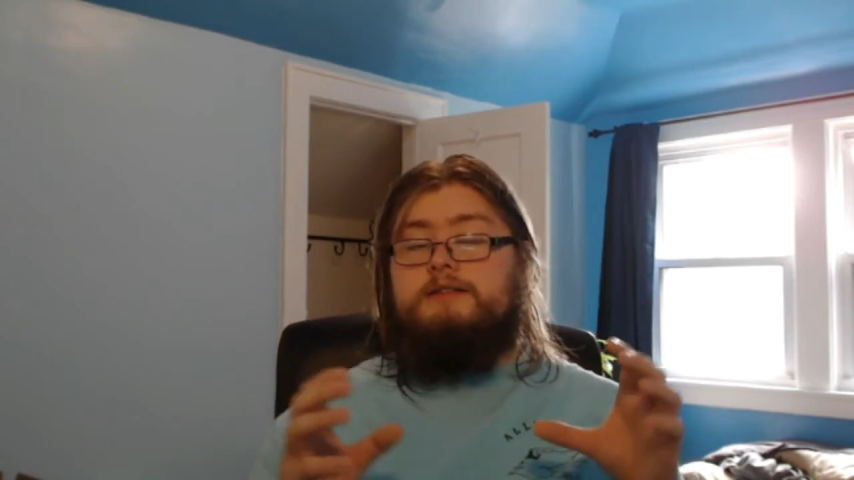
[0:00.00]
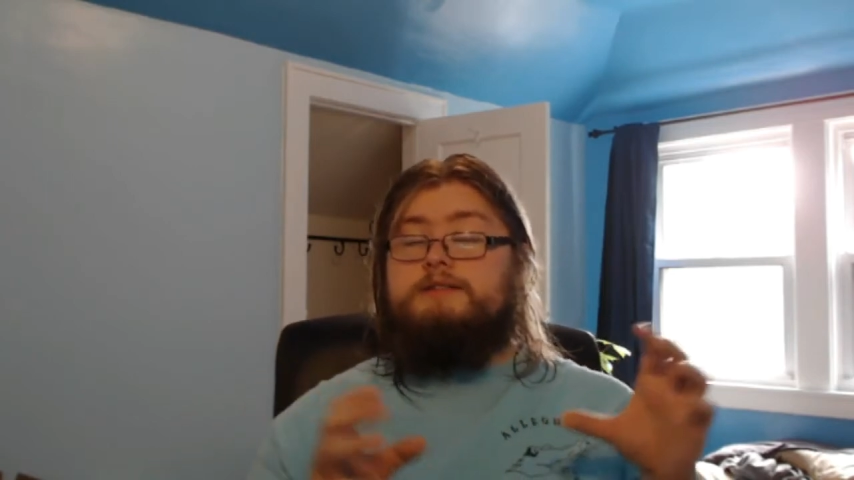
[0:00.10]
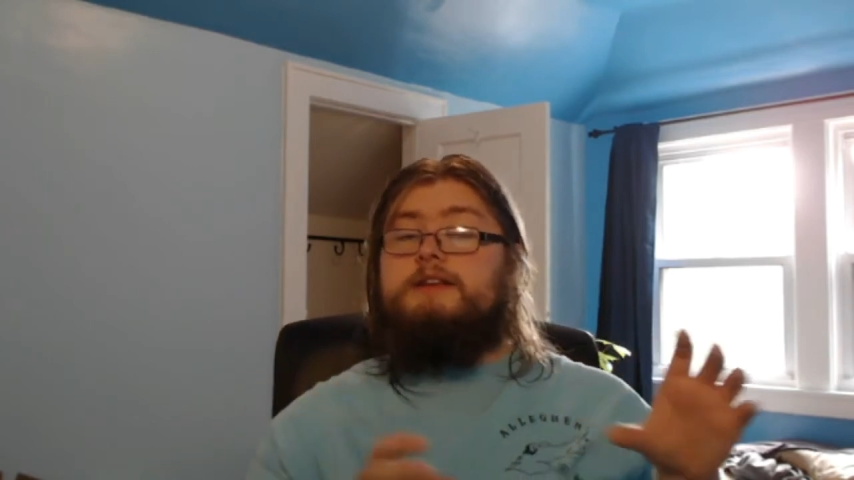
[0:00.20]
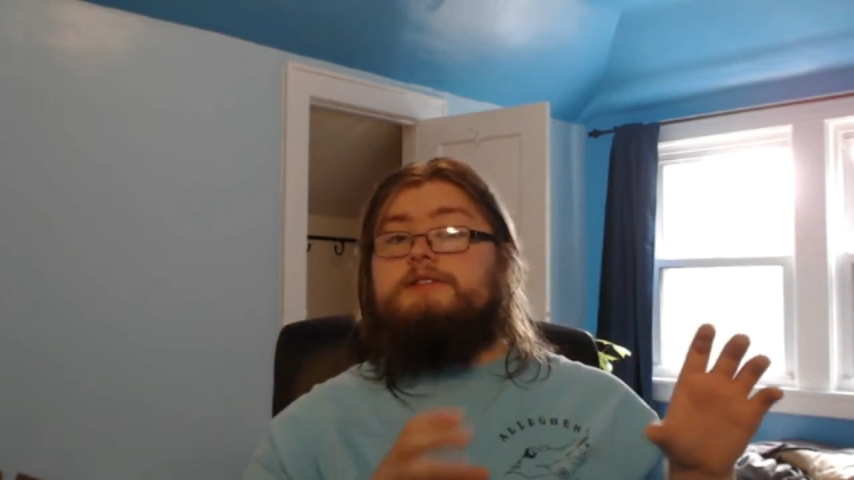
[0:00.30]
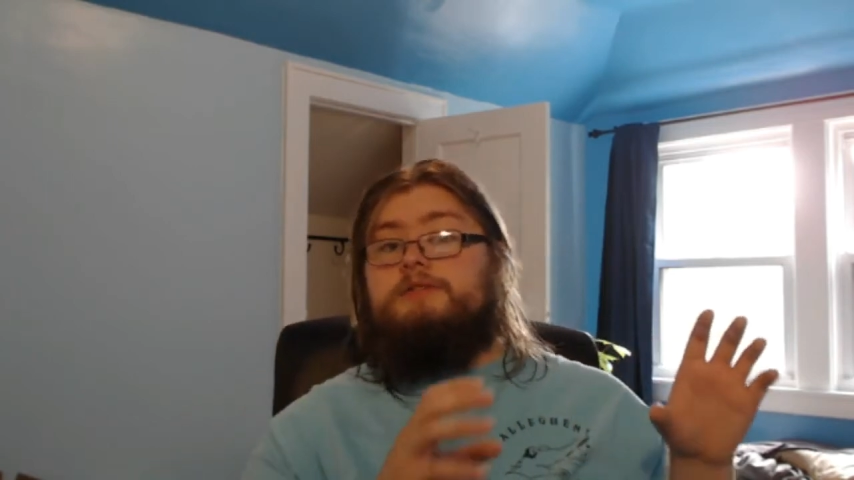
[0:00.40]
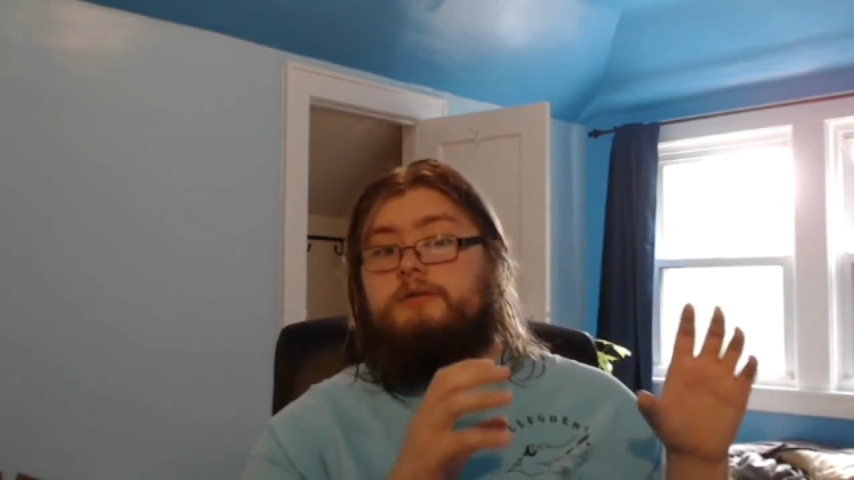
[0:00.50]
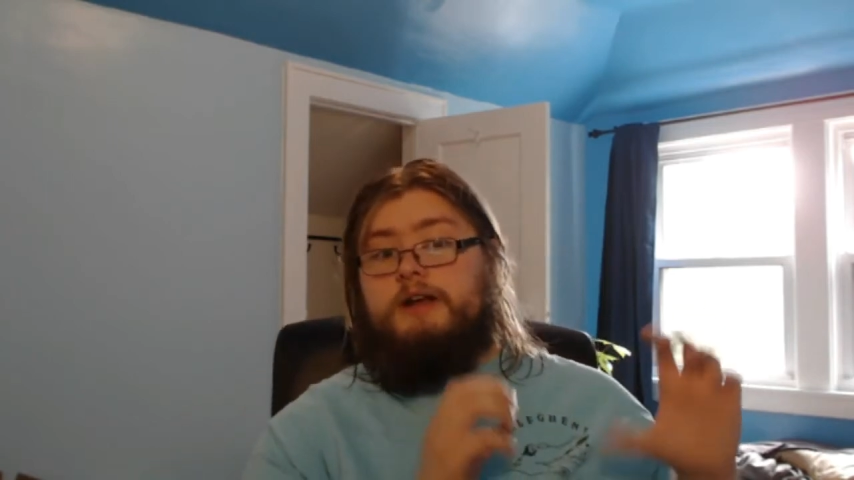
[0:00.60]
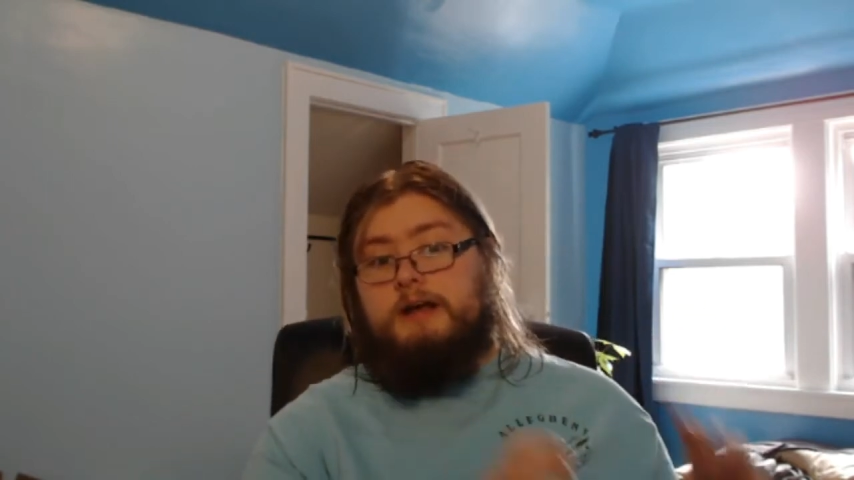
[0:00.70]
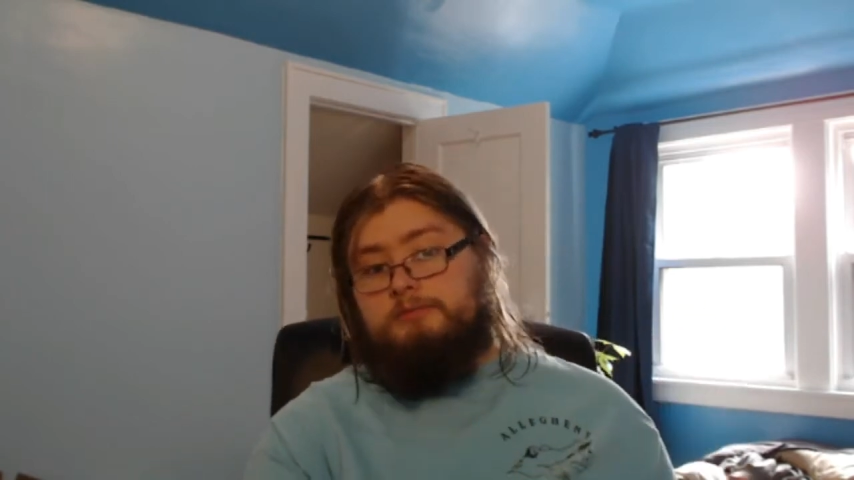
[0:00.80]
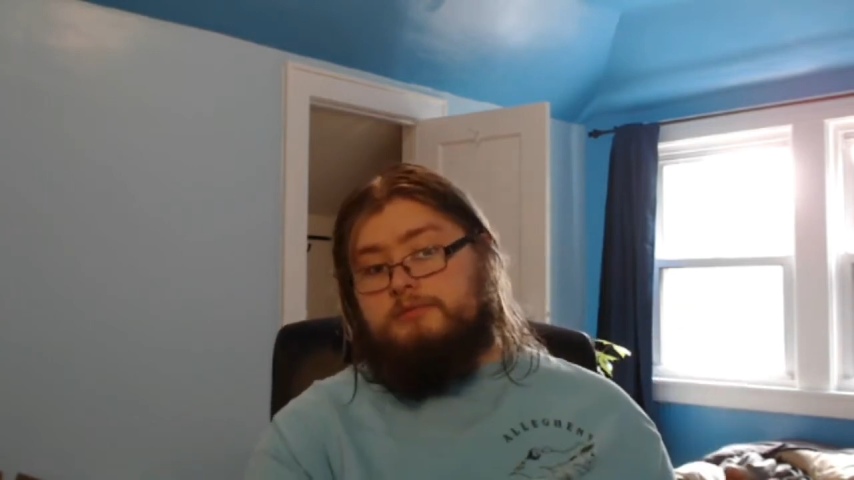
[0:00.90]
these things called
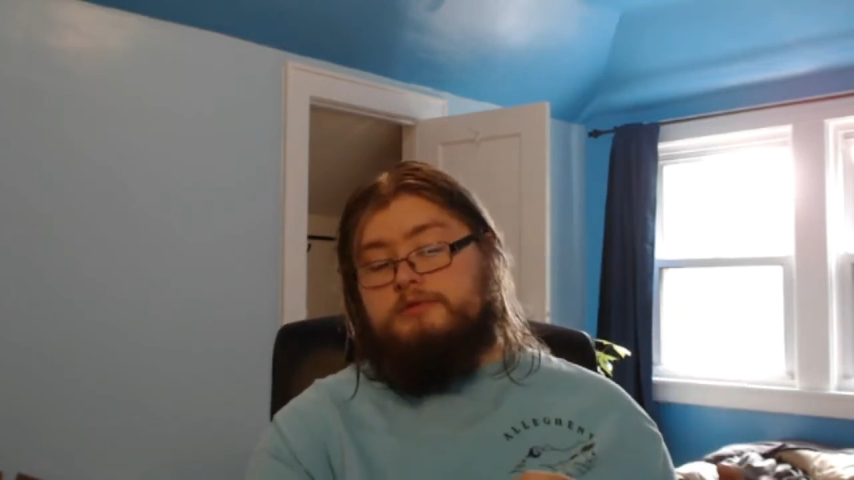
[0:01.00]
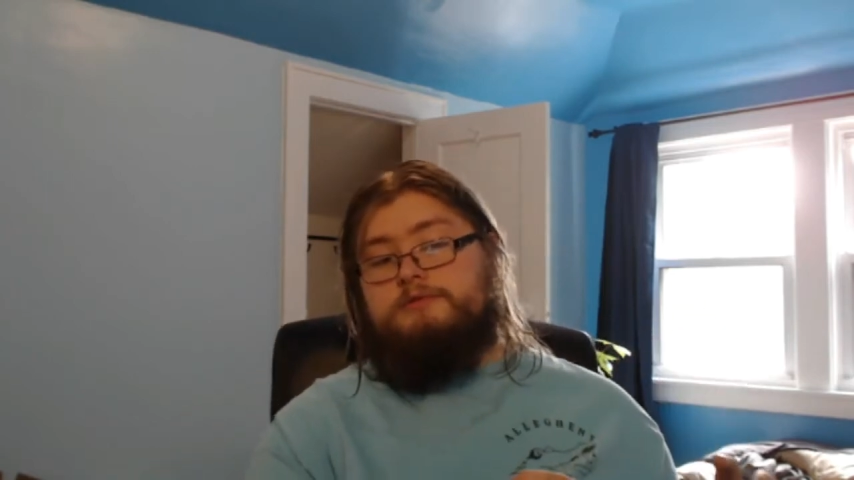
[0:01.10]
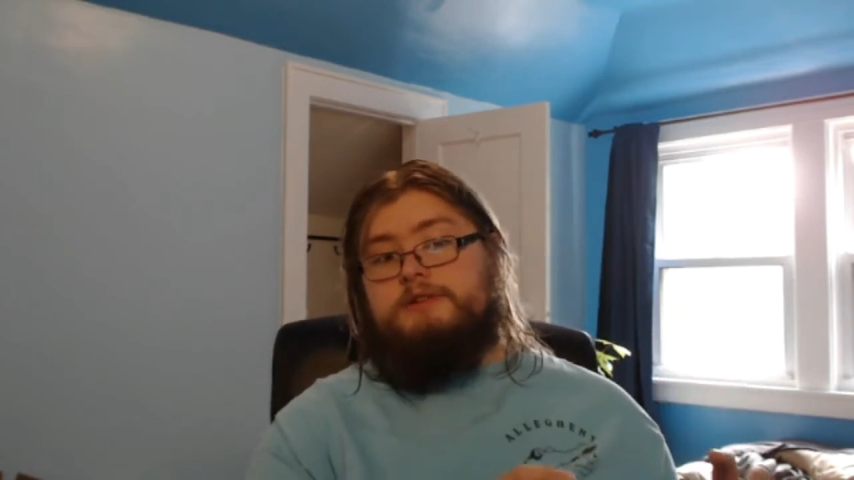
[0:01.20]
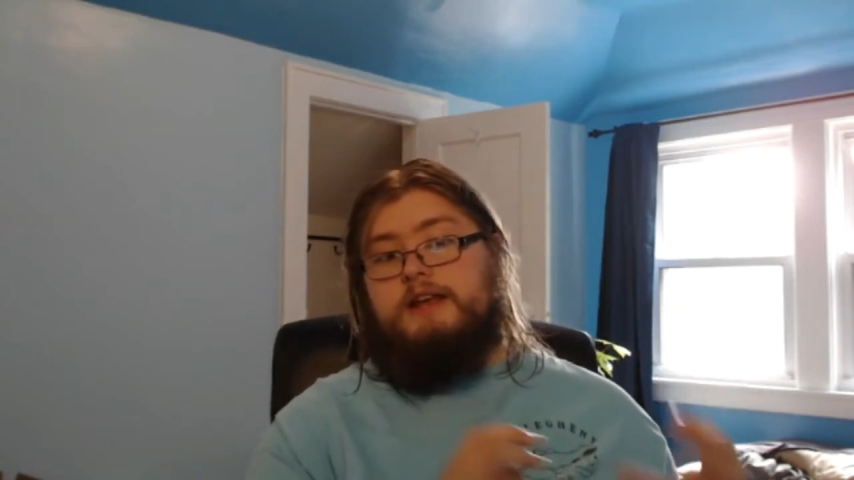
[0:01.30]
emeralds.